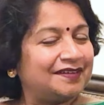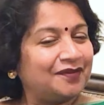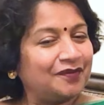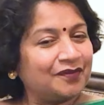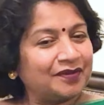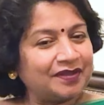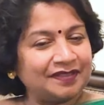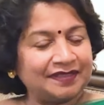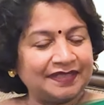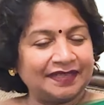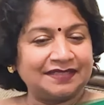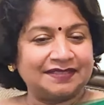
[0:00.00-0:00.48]

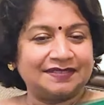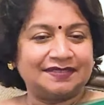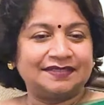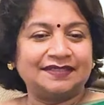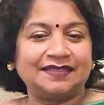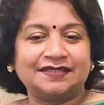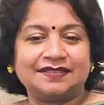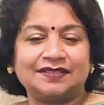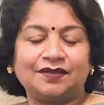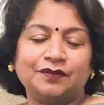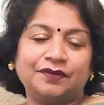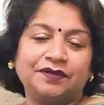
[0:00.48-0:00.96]
okay
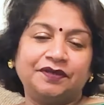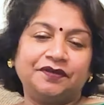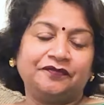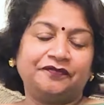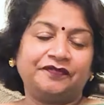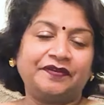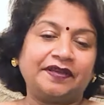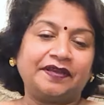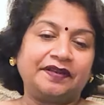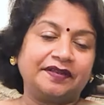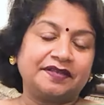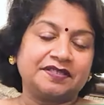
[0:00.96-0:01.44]
that sounded a
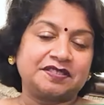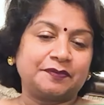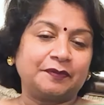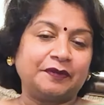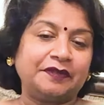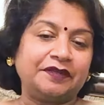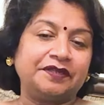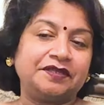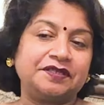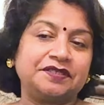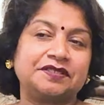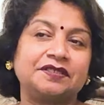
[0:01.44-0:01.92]
fair
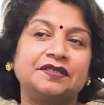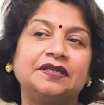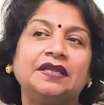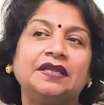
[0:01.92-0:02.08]
explanation